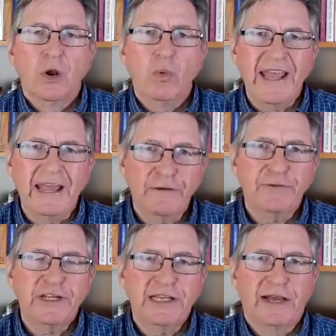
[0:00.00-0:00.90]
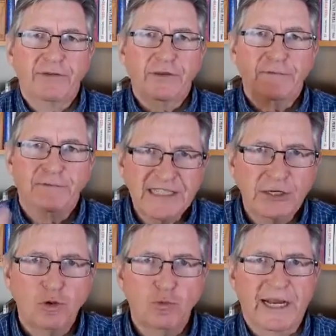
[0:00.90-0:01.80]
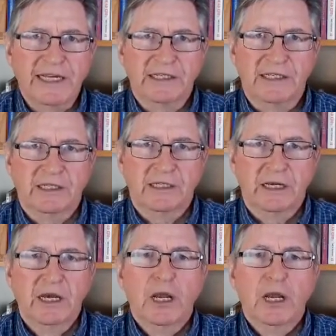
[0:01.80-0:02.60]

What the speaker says: We have to cover the physical bases.